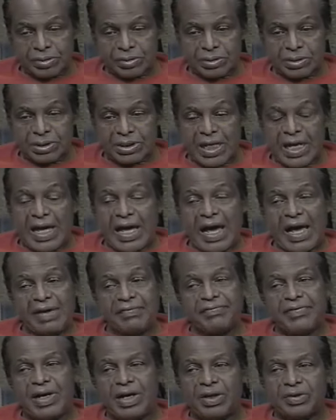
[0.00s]
schools,
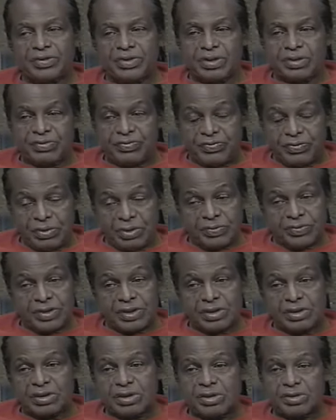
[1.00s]
I found that a few of
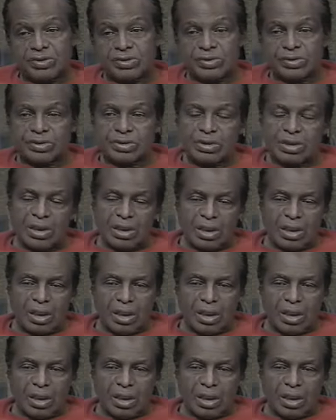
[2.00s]
these teachers